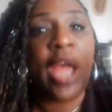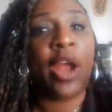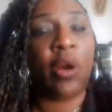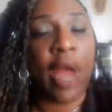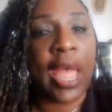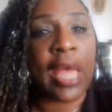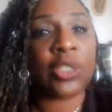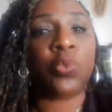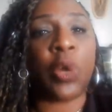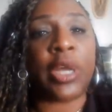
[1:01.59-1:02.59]
her
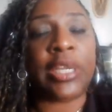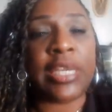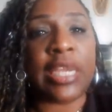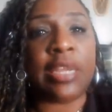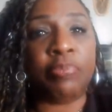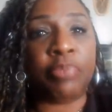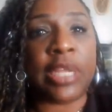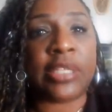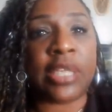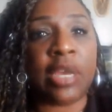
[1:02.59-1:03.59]
ass wasn't eating
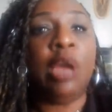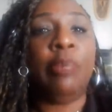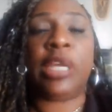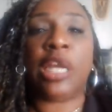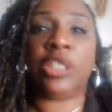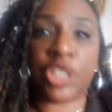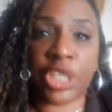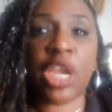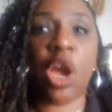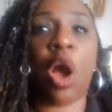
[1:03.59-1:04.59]
pizza because
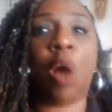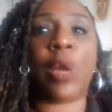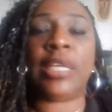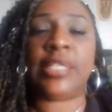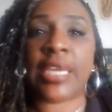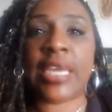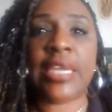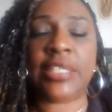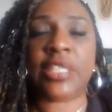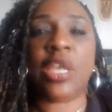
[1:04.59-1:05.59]
she always
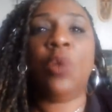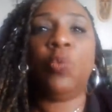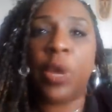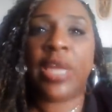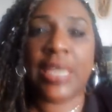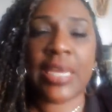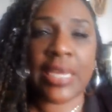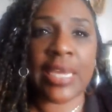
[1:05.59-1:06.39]
eats when he